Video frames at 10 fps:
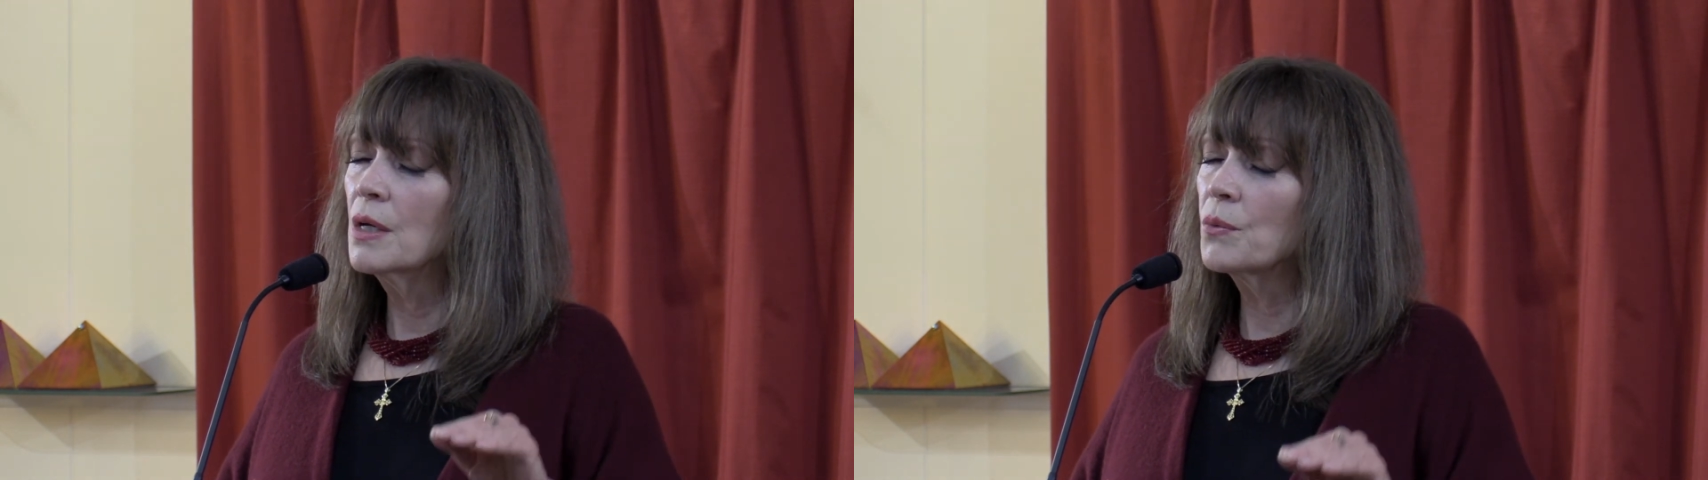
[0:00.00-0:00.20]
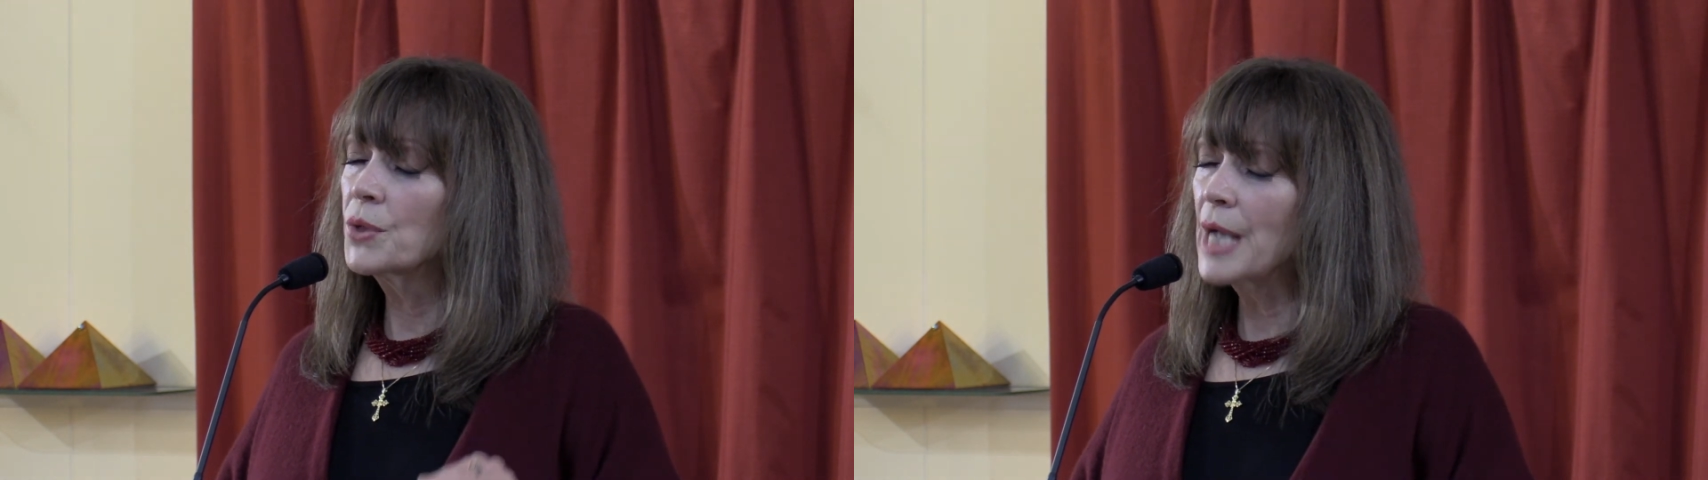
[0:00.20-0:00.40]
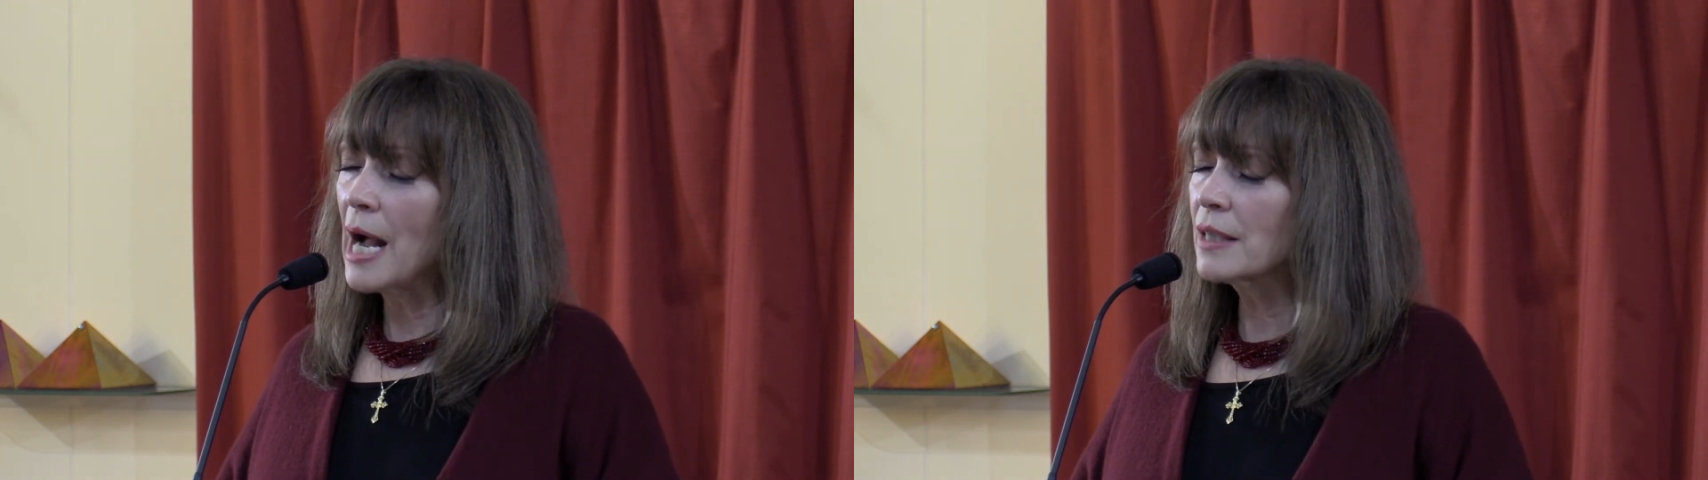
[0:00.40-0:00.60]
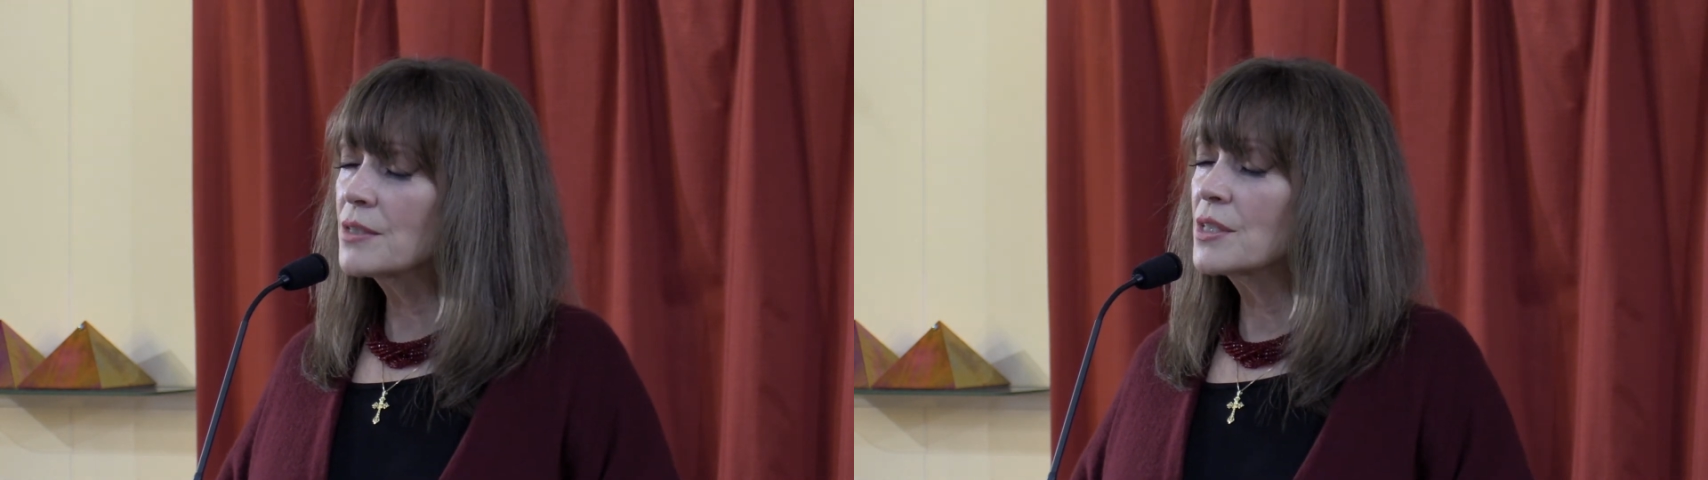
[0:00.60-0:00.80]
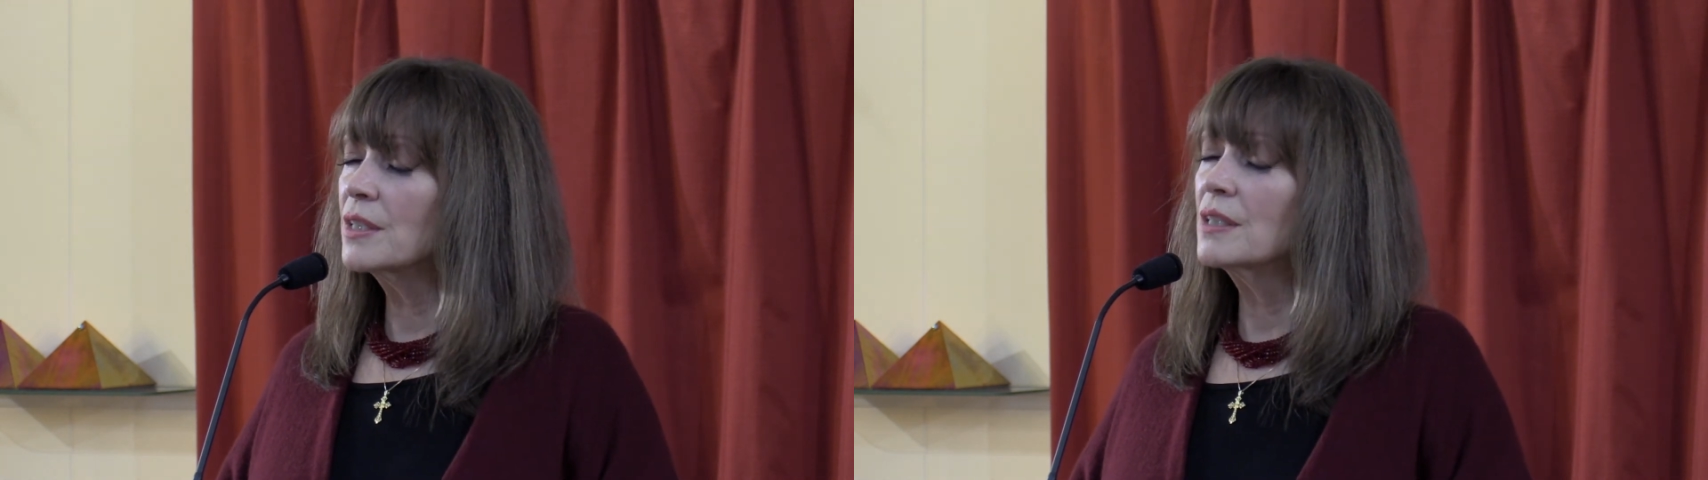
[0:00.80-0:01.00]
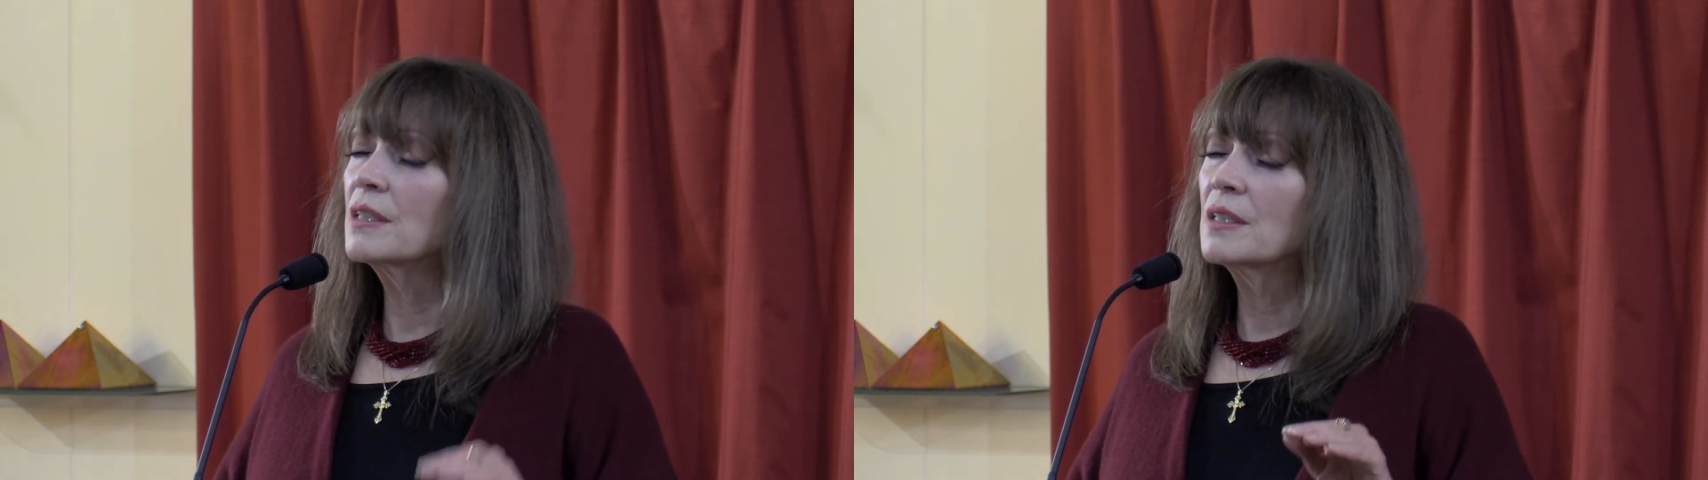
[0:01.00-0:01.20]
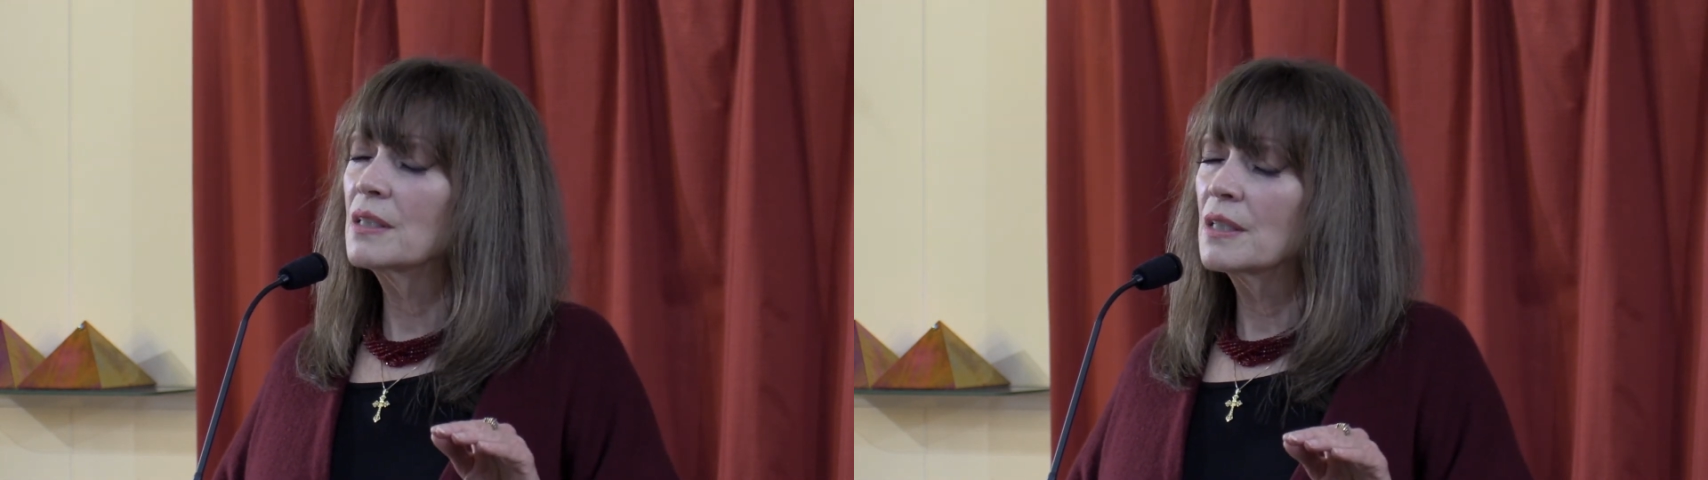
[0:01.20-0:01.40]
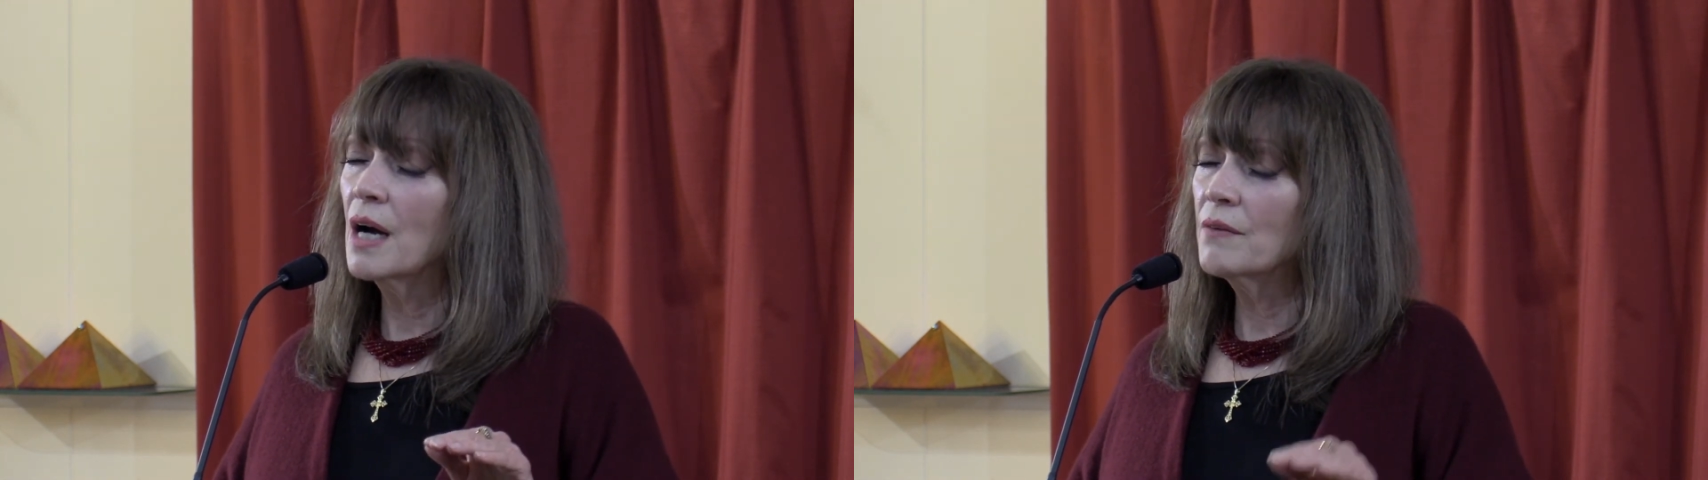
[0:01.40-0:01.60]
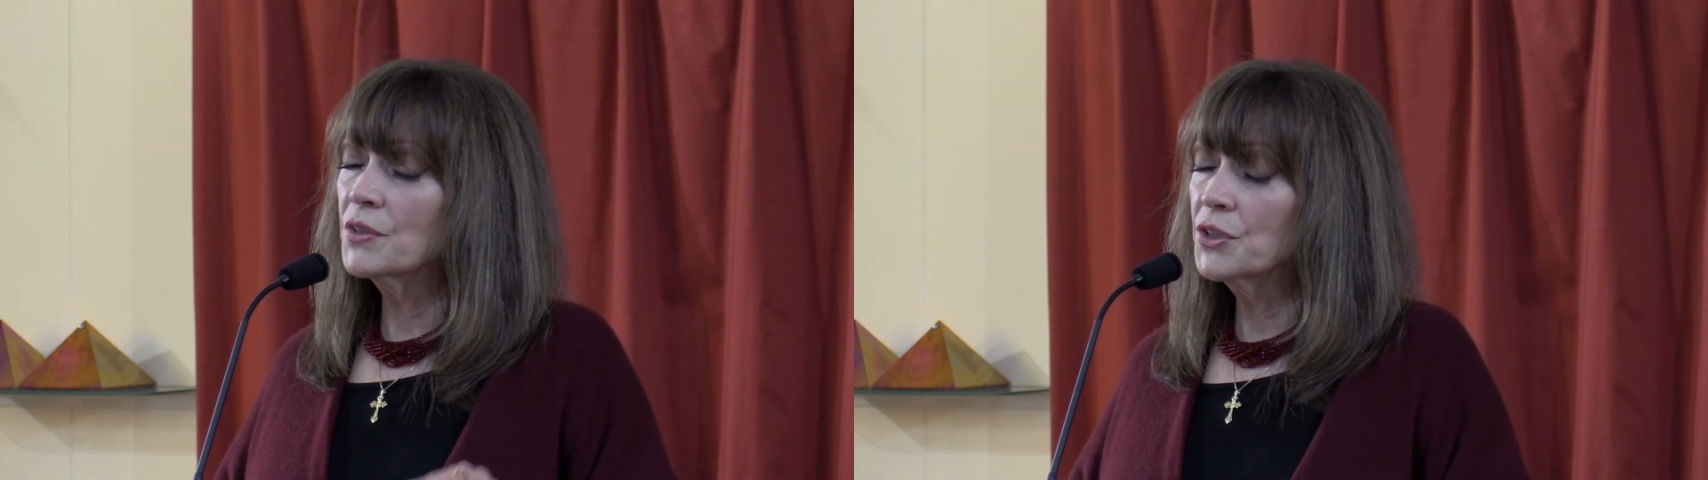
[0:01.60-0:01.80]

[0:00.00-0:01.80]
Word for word: reality of a